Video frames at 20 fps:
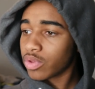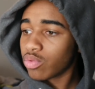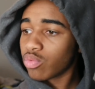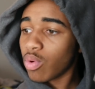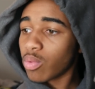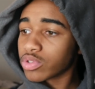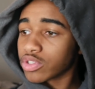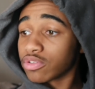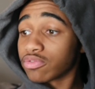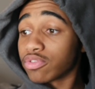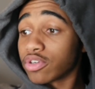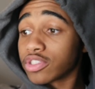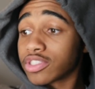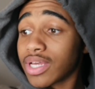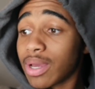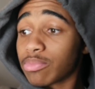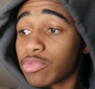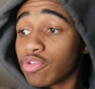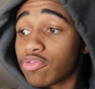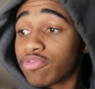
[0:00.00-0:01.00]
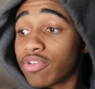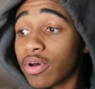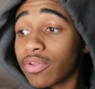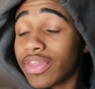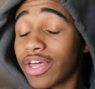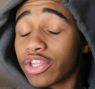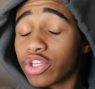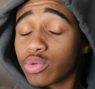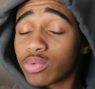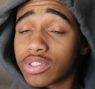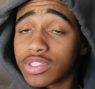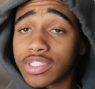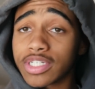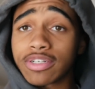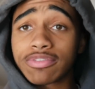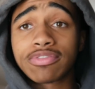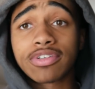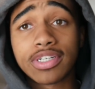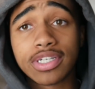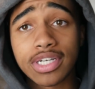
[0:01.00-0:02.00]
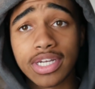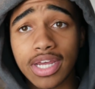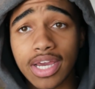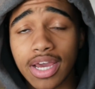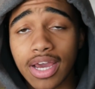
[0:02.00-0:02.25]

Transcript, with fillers: When was the first time you felt that you were different?